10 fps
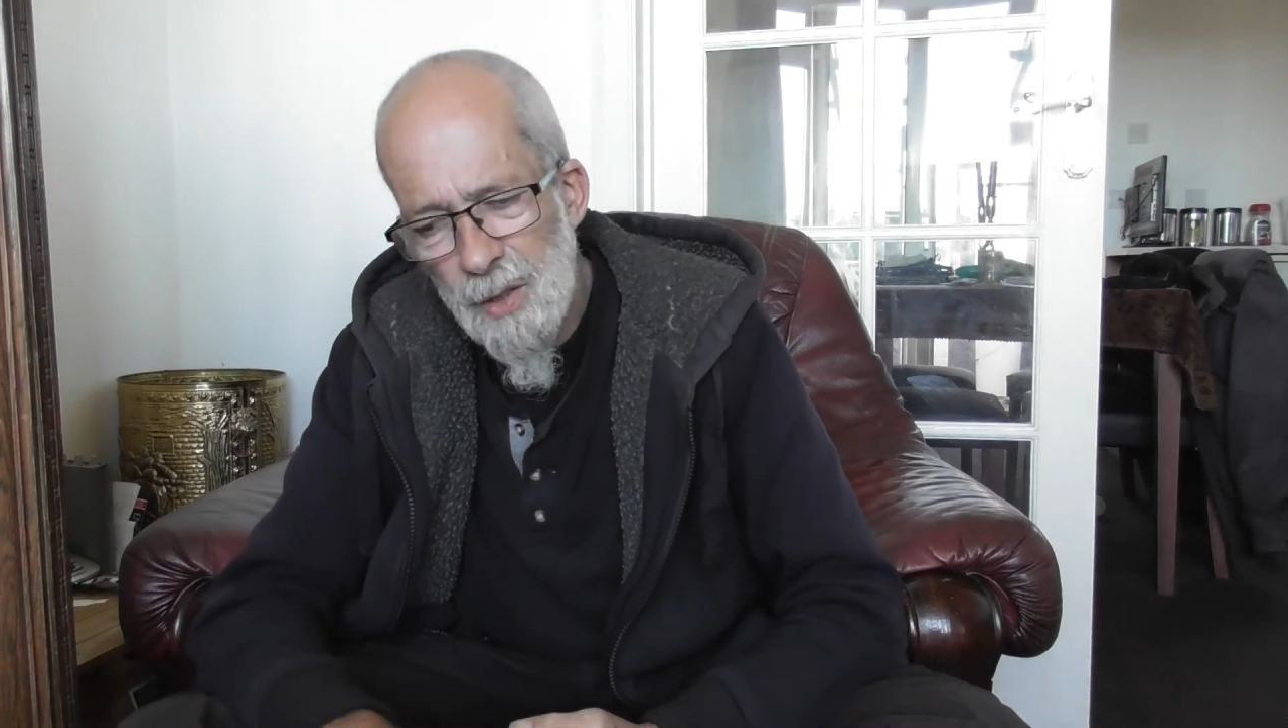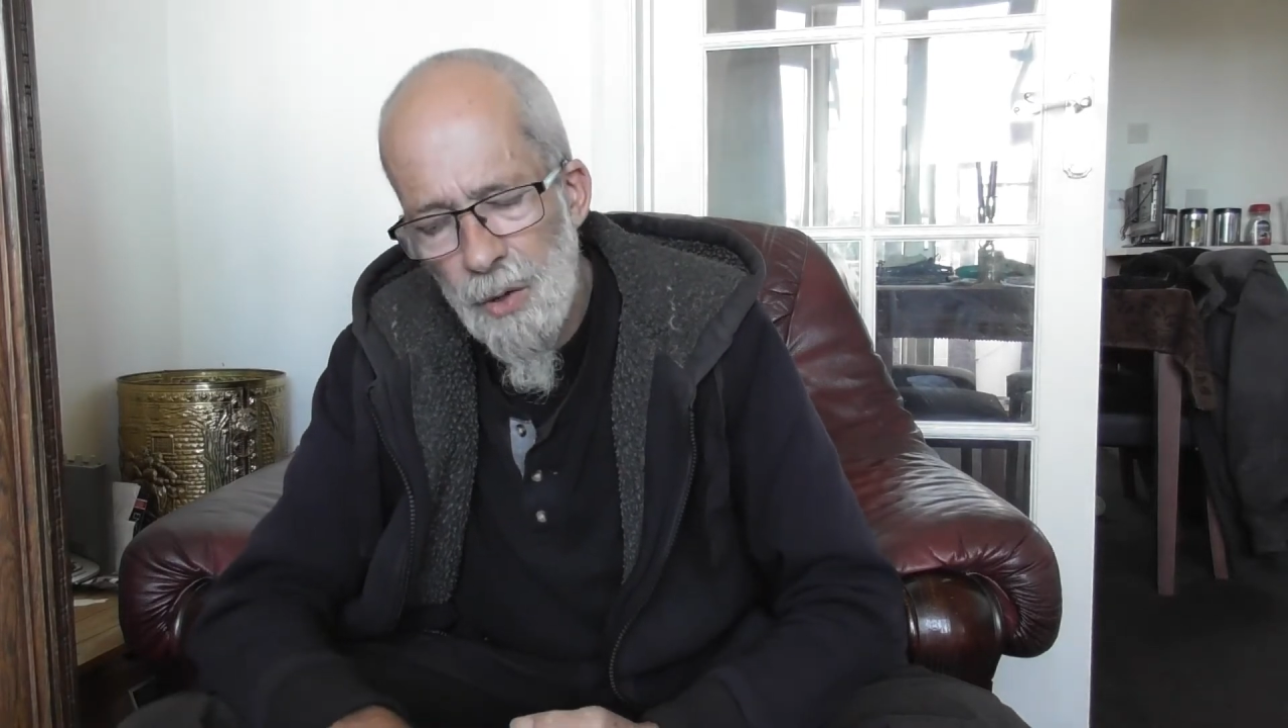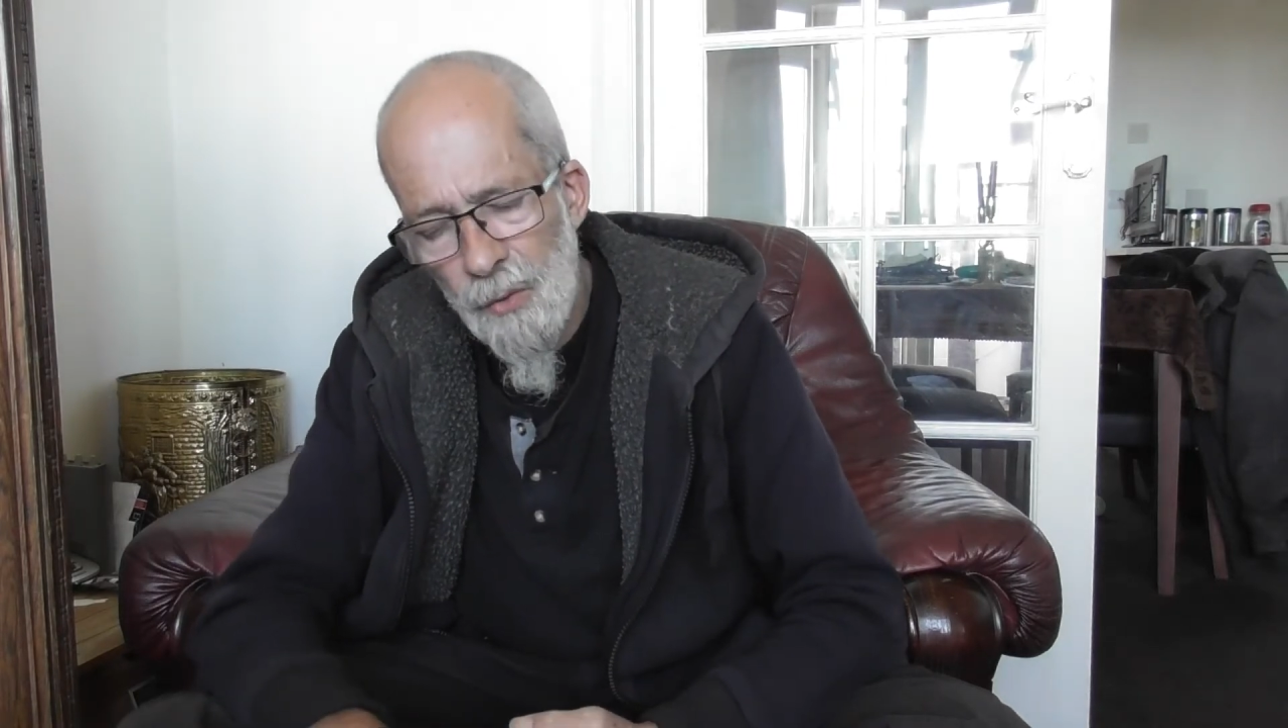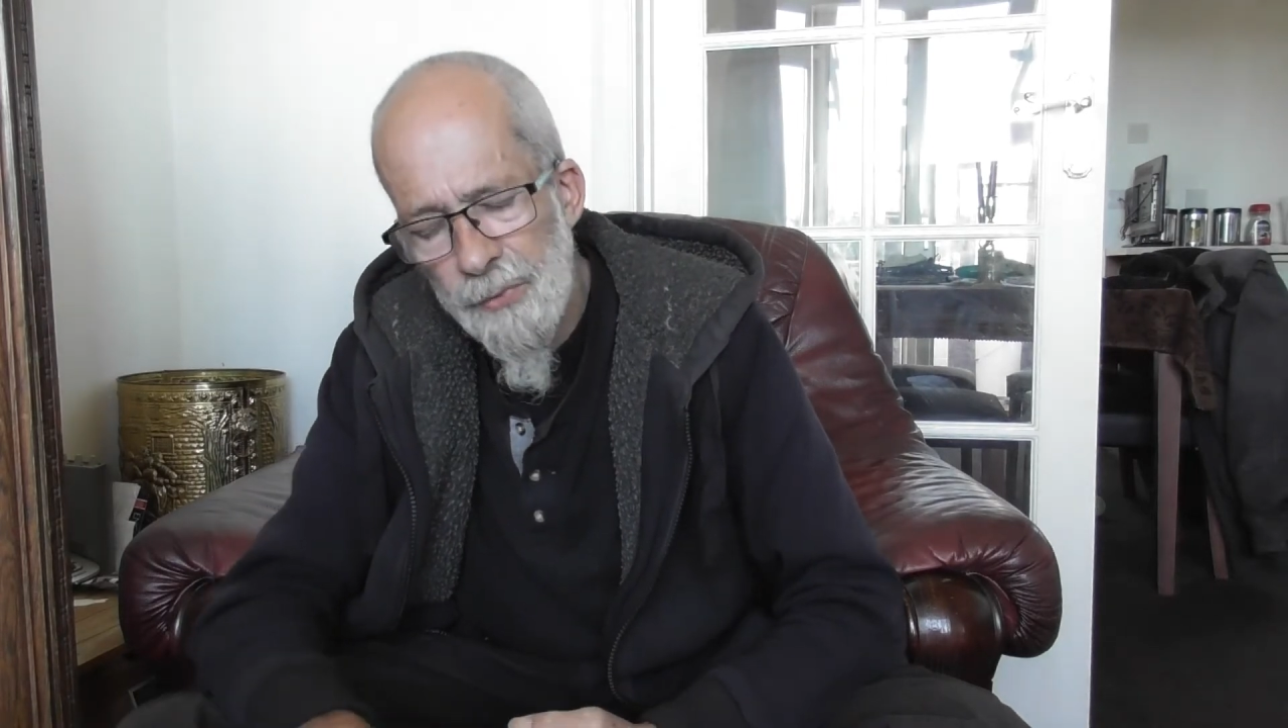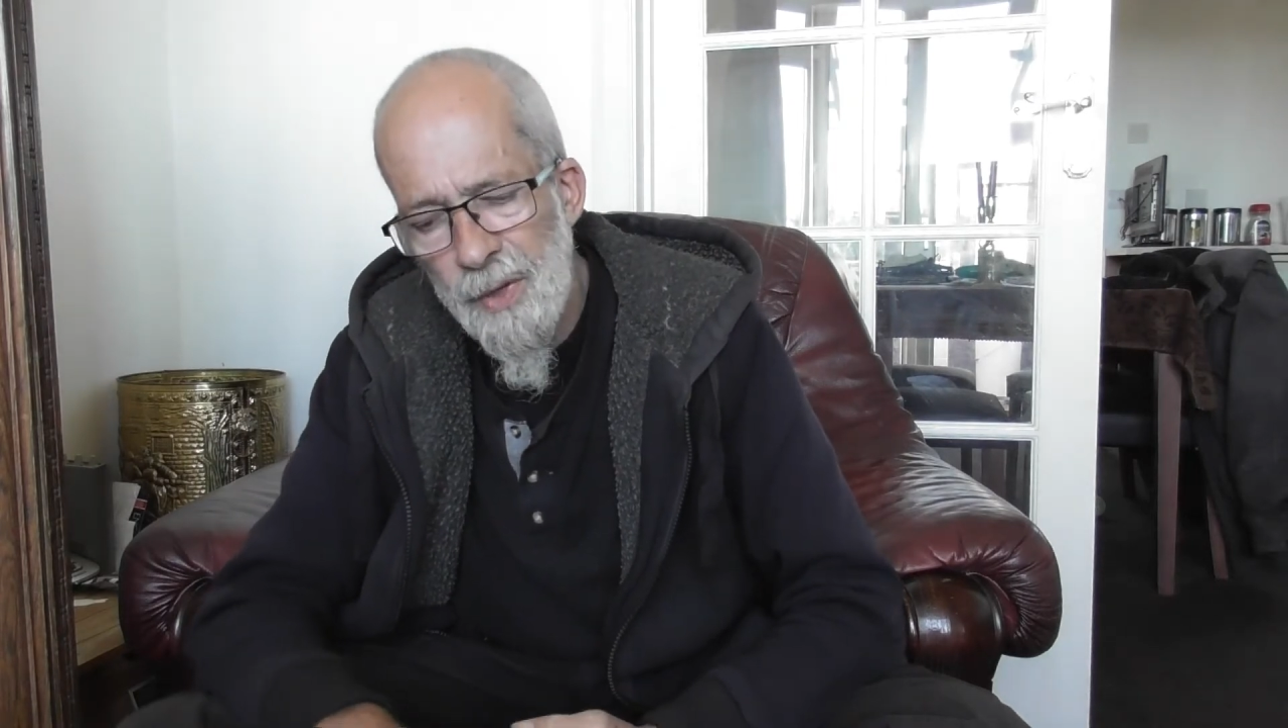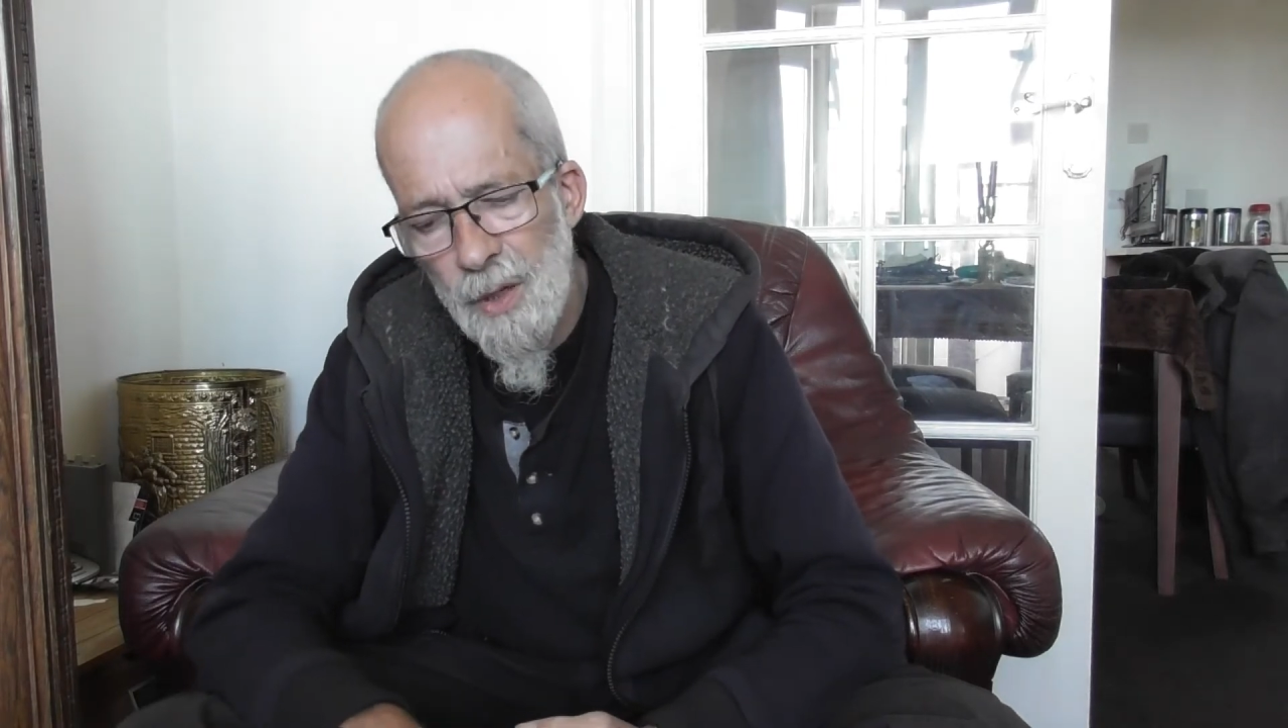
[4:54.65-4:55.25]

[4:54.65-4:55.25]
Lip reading: coughing